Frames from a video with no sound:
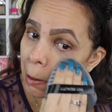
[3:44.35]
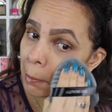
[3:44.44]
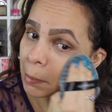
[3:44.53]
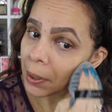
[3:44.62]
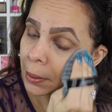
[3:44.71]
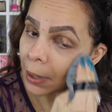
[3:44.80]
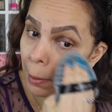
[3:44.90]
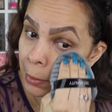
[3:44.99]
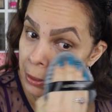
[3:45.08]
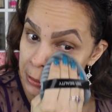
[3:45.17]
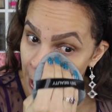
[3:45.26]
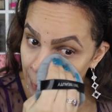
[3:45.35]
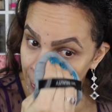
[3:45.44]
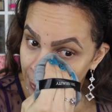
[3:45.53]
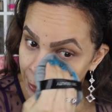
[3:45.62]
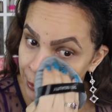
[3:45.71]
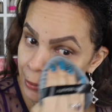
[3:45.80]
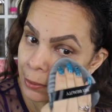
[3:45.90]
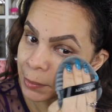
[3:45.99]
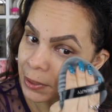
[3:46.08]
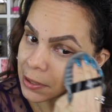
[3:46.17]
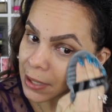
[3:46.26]
But I'm going to dab
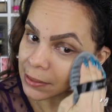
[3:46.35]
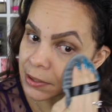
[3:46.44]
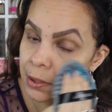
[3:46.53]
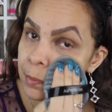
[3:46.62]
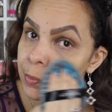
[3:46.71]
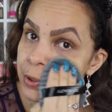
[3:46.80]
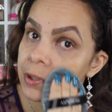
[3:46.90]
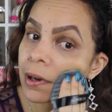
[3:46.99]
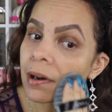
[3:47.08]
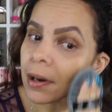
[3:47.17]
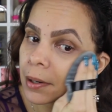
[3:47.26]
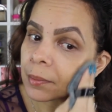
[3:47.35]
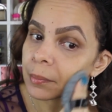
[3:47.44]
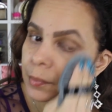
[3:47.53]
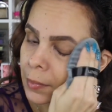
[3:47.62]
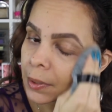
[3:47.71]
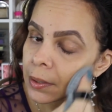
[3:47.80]
here because I did put, what